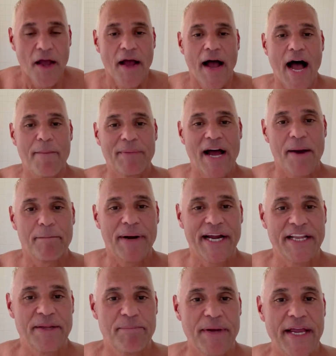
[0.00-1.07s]
I'm not
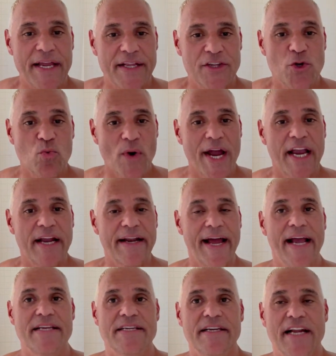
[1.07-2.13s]
biting the bait. You
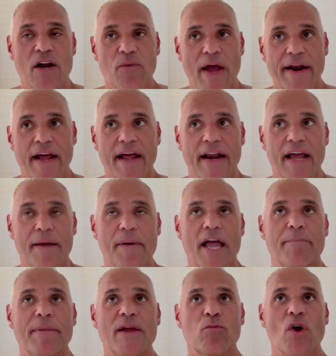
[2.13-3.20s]
recognize it, and I
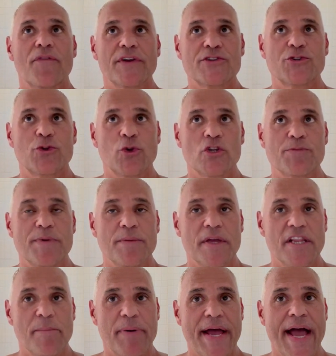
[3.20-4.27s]
made reference to this in
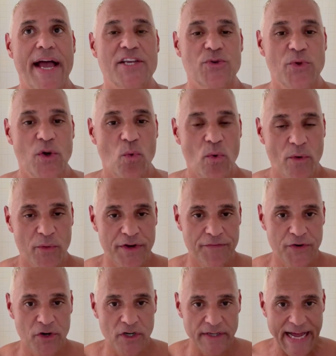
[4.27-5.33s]
the past. When
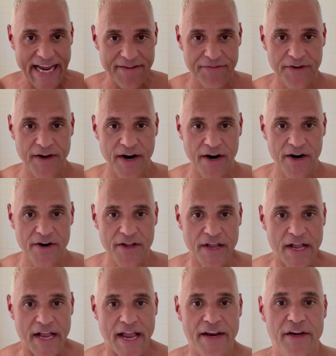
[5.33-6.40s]
you're a lifeguard
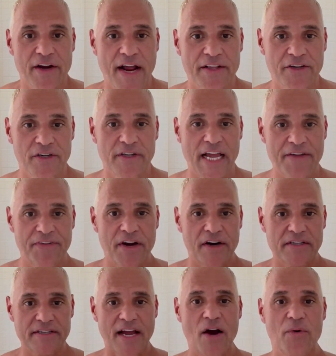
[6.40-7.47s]
and you're at your
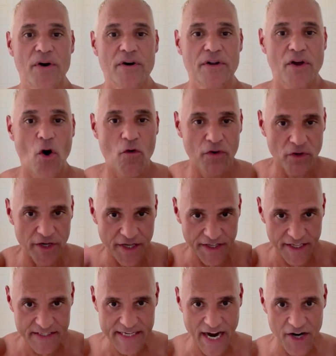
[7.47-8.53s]
lifeguard tower overlooking
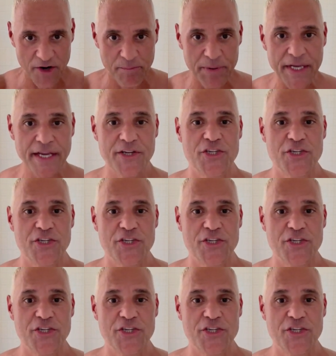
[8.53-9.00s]
the entire beach,